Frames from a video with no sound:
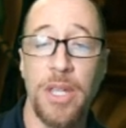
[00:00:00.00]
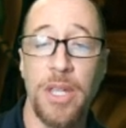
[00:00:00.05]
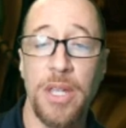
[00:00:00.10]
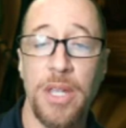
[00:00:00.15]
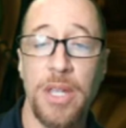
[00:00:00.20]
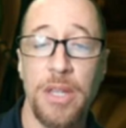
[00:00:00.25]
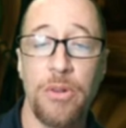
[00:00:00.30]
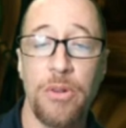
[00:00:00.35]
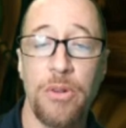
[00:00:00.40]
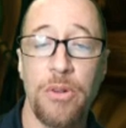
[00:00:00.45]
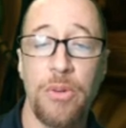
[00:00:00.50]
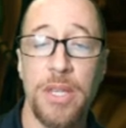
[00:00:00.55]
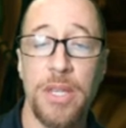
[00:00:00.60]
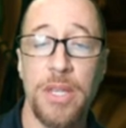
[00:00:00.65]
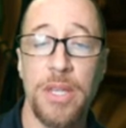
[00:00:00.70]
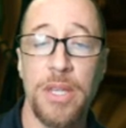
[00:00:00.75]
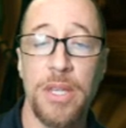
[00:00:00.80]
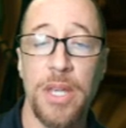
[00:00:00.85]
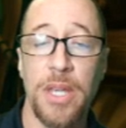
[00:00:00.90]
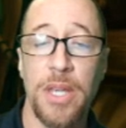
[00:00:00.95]
The queen
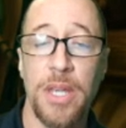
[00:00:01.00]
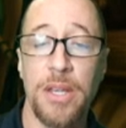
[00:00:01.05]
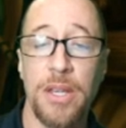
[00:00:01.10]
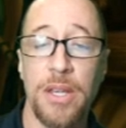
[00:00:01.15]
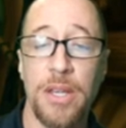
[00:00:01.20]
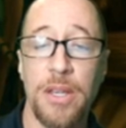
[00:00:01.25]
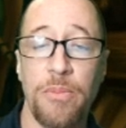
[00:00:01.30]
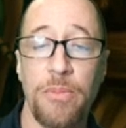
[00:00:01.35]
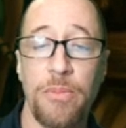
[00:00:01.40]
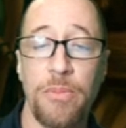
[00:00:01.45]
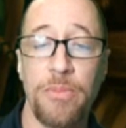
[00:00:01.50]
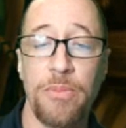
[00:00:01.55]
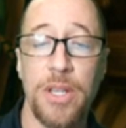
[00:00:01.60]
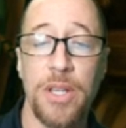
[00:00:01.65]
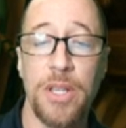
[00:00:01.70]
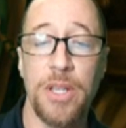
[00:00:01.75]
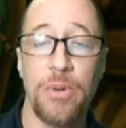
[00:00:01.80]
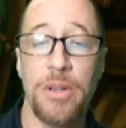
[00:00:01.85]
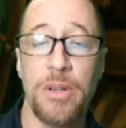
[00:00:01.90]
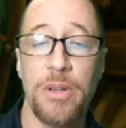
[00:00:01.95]
take, nope, doesn't
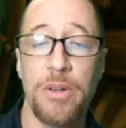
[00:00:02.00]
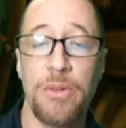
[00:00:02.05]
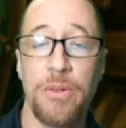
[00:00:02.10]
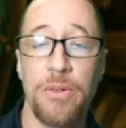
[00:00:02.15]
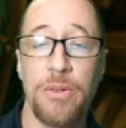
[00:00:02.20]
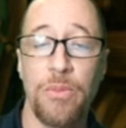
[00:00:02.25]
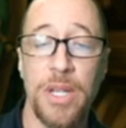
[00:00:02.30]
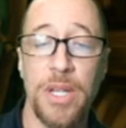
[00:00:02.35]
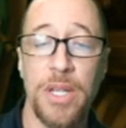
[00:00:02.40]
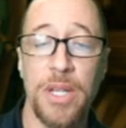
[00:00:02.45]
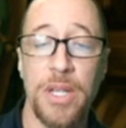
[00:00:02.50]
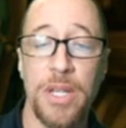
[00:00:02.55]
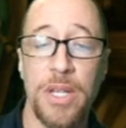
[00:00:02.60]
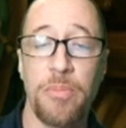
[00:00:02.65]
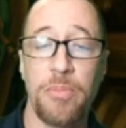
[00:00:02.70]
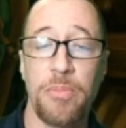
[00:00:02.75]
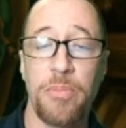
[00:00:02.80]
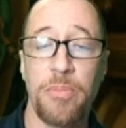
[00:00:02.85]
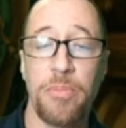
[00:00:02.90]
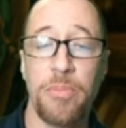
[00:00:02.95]
work. We could take
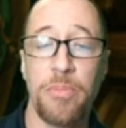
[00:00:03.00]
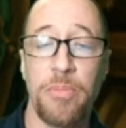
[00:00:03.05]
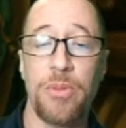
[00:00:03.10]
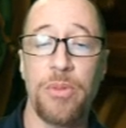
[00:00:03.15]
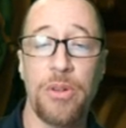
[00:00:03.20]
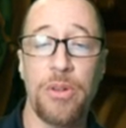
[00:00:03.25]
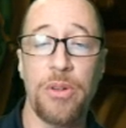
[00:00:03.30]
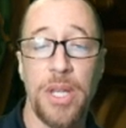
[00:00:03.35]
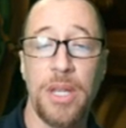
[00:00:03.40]
back with the queen.